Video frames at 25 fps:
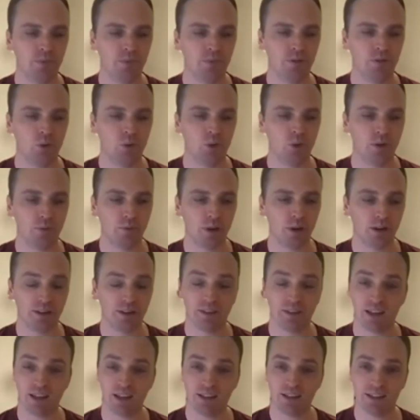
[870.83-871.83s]
Quite frankly,
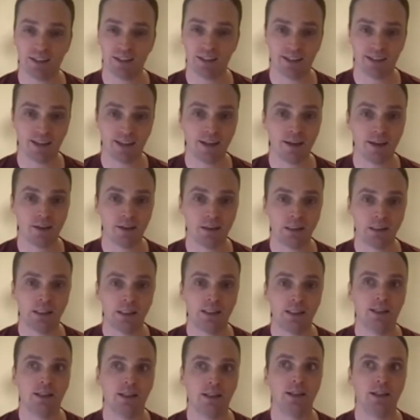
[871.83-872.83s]
they didn't care.
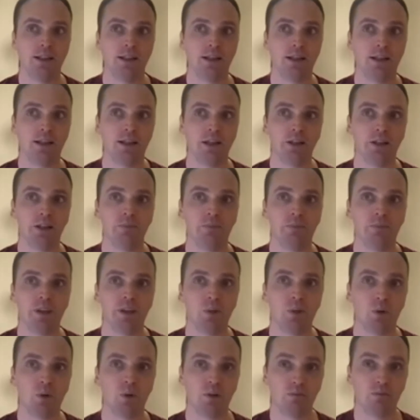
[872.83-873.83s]
They
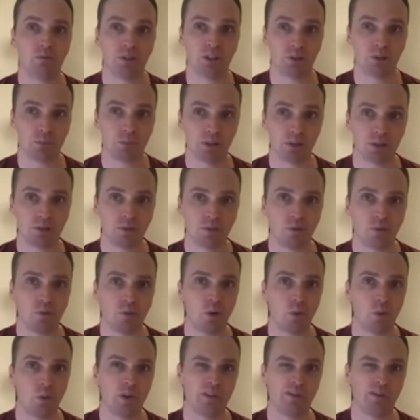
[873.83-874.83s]
were dismissive of
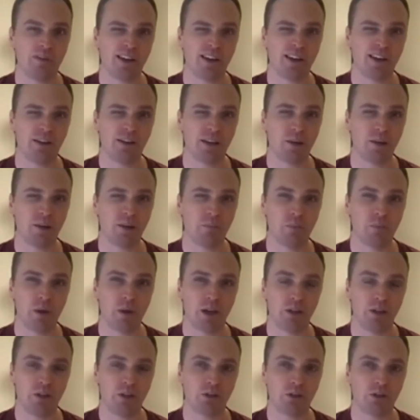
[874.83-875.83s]
what we found, and that may
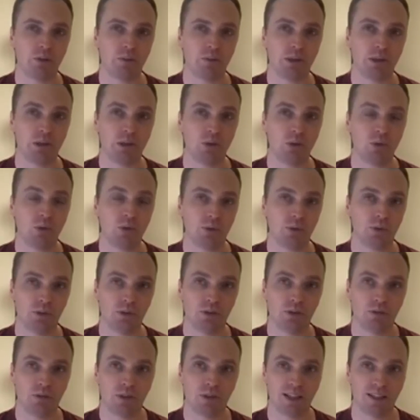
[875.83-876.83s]
just be
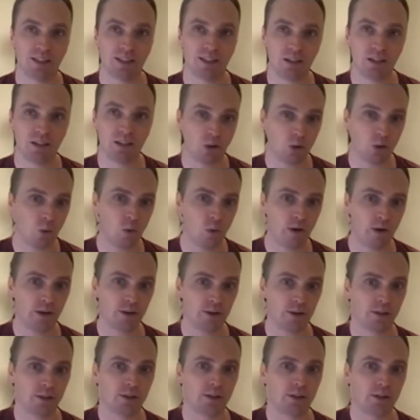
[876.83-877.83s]
because they didn't quite
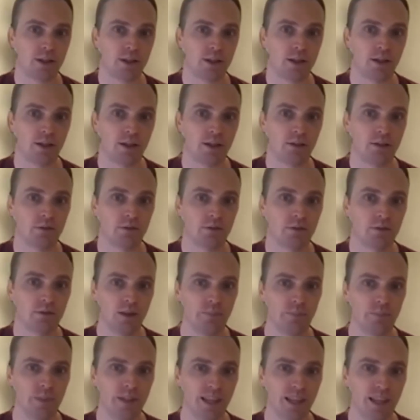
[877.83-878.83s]
understand.
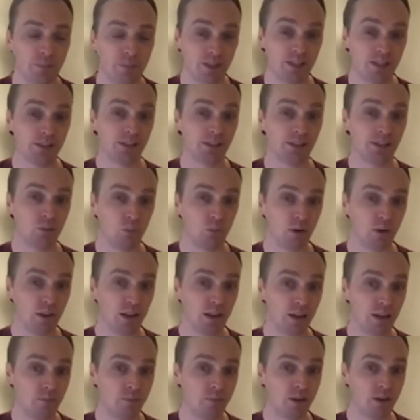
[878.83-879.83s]
But that being said, one of their
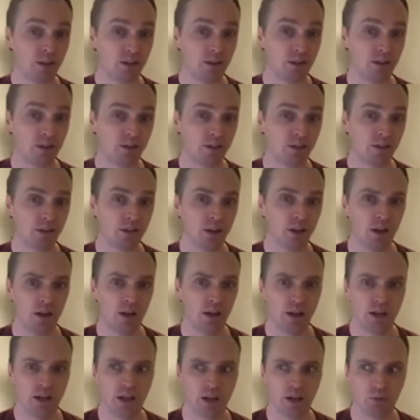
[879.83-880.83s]
competitors,
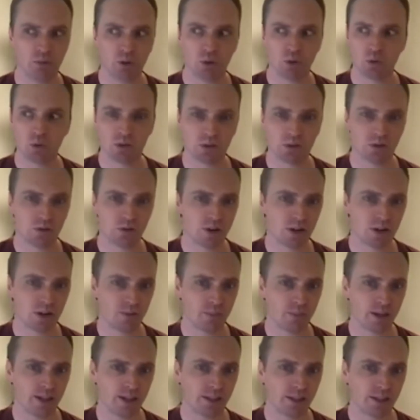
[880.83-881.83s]
which was an
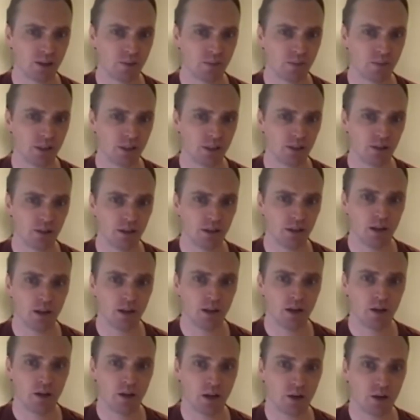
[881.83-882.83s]
Australian-based company,
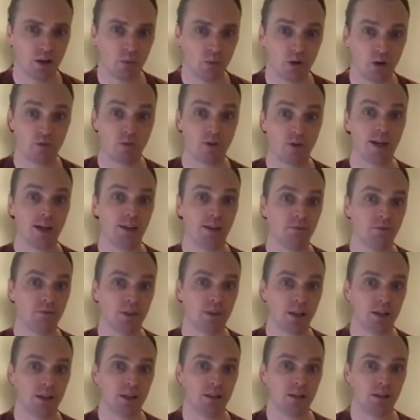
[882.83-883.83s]
were great.
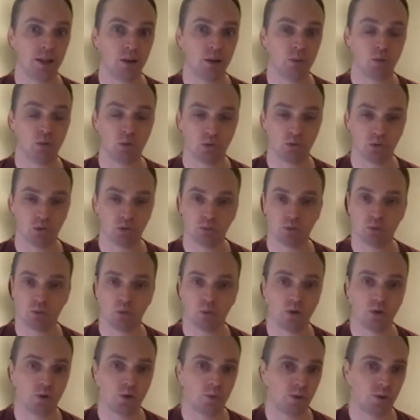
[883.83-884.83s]
They were awesome to
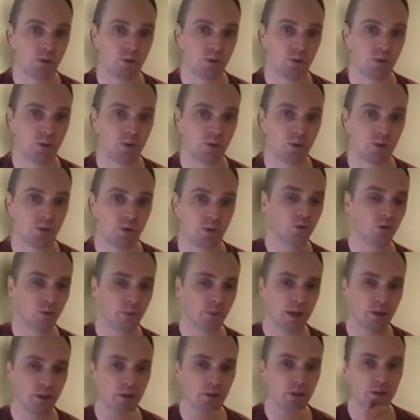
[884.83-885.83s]
work with. But I'll talk
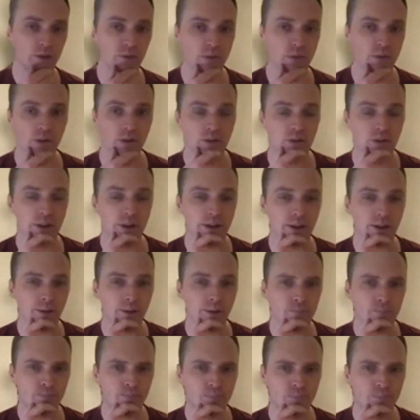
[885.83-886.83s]
about those folks later.